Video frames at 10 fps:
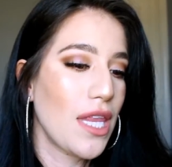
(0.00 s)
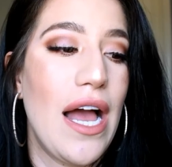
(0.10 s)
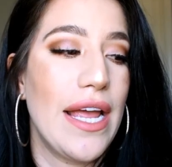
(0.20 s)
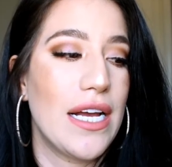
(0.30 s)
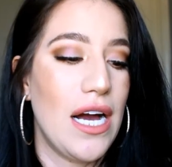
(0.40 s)

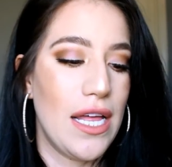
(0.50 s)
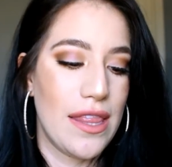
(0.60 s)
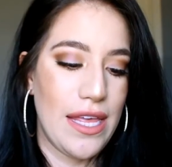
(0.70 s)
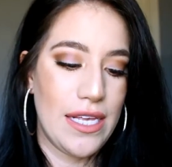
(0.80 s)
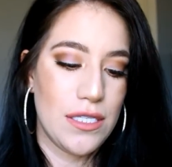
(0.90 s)
I got
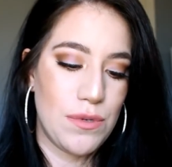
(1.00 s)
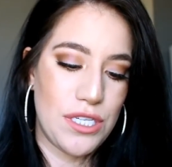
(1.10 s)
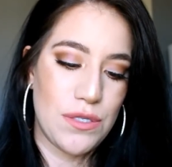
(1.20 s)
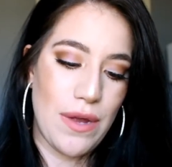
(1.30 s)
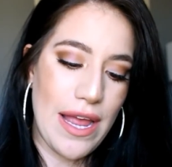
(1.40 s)
this,
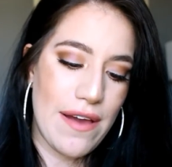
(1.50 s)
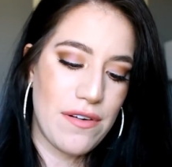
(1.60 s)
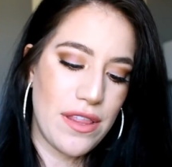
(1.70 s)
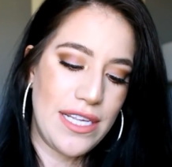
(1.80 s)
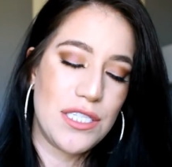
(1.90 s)
which is why I have
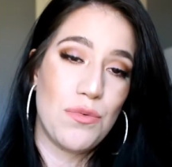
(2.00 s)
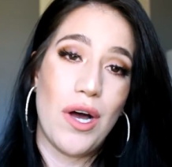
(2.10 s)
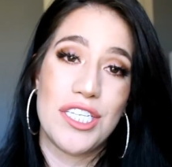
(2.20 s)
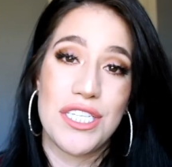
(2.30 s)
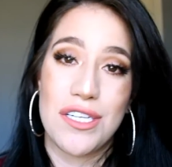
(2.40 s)
all these
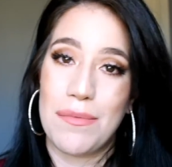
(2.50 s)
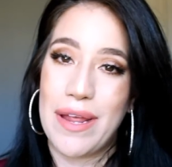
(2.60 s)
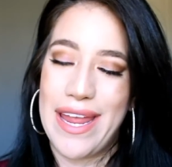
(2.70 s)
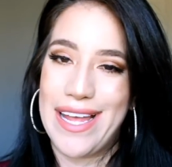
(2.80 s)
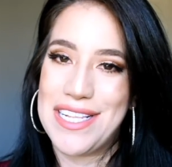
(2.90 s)
swatches on
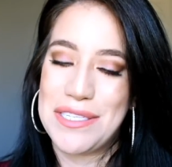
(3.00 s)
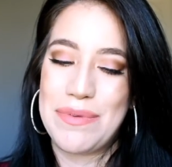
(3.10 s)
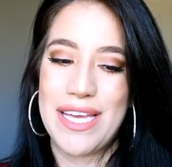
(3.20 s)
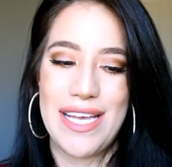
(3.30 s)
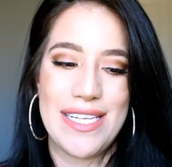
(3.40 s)
my hands,
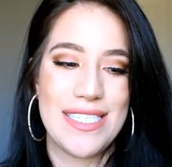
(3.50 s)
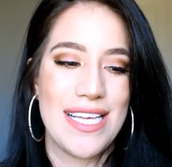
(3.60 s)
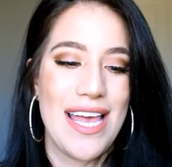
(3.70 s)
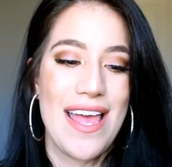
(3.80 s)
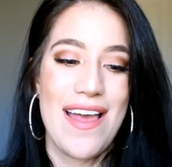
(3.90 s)
because
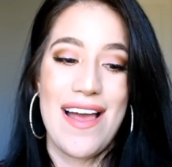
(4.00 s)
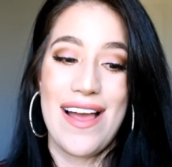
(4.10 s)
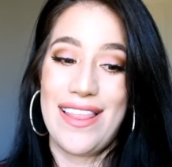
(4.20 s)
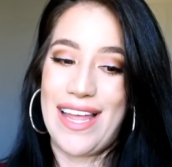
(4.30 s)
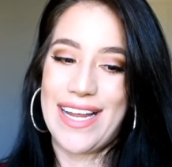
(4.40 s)

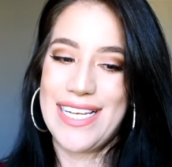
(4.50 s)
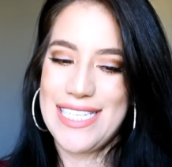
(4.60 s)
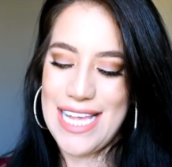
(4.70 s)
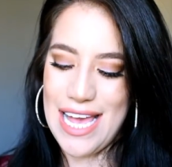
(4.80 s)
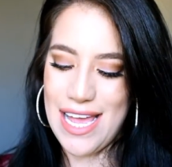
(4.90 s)
like I
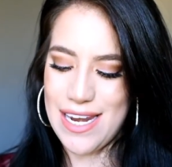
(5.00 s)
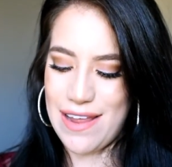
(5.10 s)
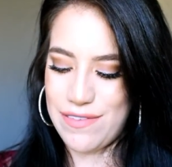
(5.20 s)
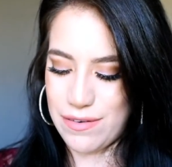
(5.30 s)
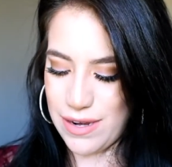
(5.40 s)
said,
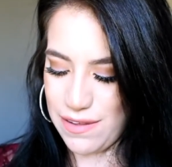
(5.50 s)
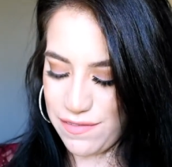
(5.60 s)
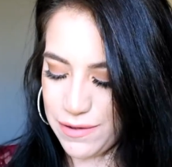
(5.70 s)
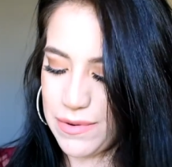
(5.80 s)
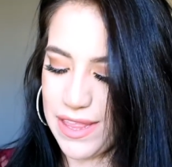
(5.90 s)
I've already
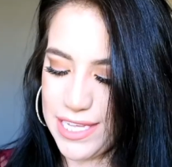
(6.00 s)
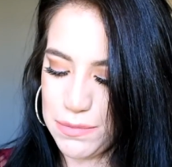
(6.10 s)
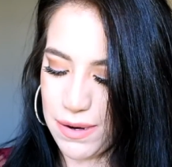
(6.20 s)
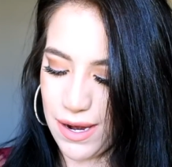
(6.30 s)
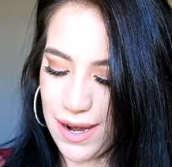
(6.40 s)
filmed this
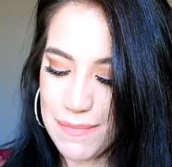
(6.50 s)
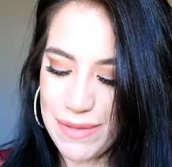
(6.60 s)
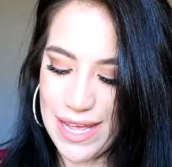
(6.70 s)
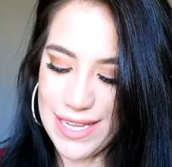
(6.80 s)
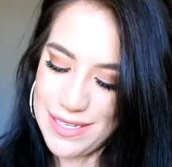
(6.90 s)
part,
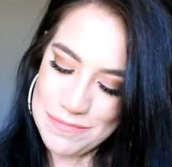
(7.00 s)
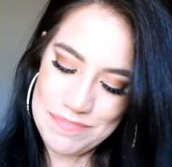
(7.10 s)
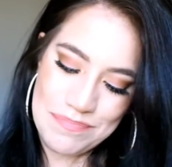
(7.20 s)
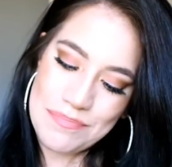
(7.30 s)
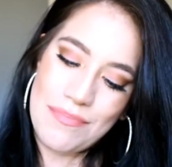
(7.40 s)
but
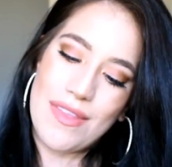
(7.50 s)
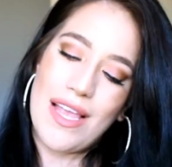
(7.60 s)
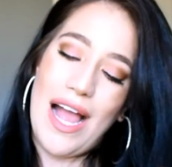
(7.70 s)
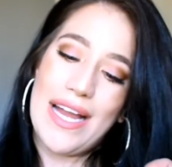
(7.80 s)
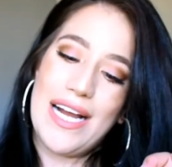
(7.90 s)

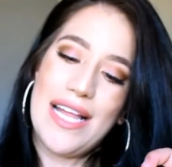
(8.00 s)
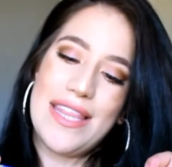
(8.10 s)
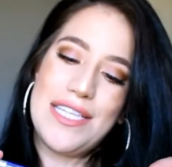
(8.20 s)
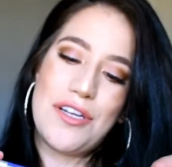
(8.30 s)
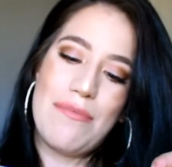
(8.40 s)
I got
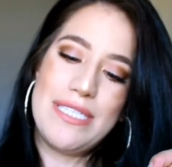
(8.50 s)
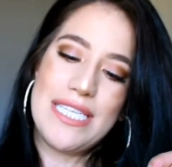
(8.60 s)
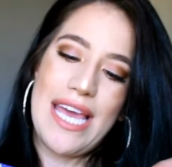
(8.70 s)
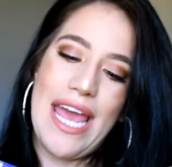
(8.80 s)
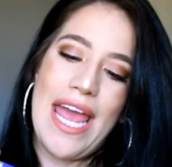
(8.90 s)
this Urban
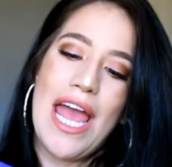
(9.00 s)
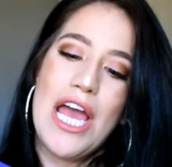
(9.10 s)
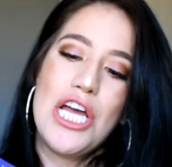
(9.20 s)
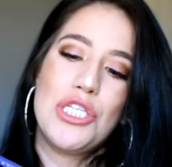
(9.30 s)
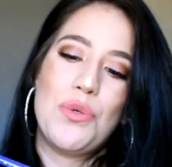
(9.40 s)
Decay
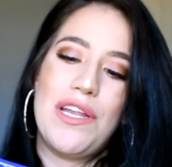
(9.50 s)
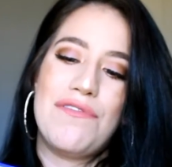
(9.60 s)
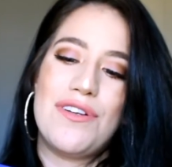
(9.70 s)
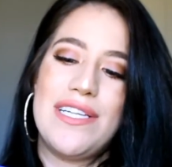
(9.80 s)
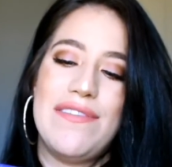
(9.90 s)

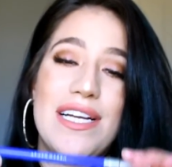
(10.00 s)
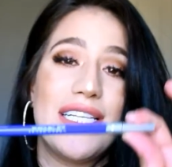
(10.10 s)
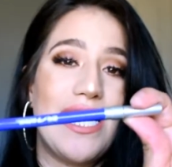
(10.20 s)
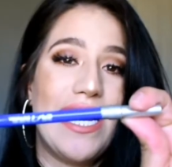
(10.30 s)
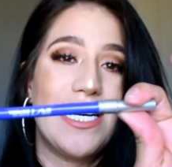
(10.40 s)
24/7
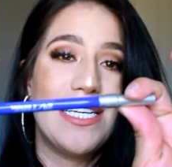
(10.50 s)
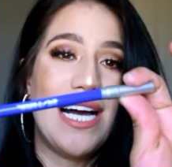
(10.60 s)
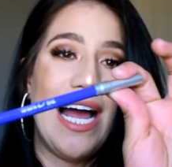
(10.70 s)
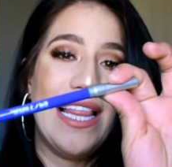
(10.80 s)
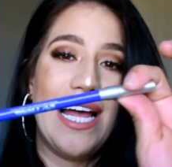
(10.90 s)
Glide On
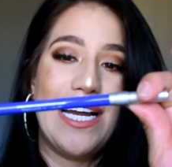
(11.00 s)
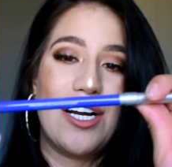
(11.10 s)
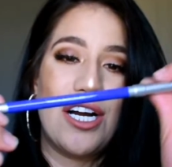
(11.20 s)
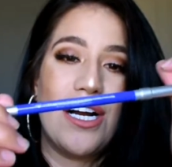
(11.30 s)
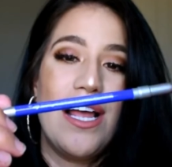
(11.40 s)

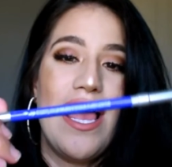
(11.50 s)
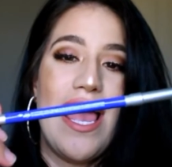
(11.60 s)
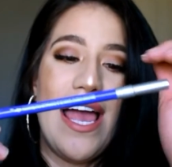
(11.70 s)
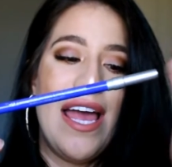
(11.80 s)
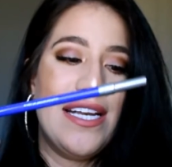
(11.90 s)
eyeliner,
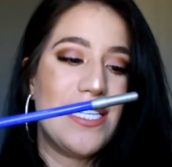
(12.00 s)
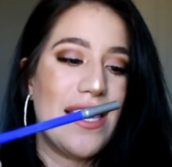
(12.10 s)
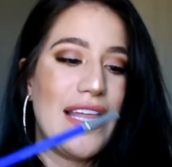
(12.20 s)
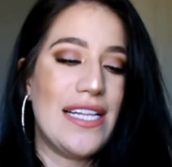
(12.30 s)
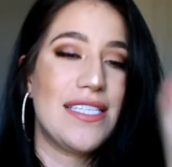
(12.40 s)
and
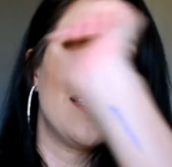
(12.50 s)
that's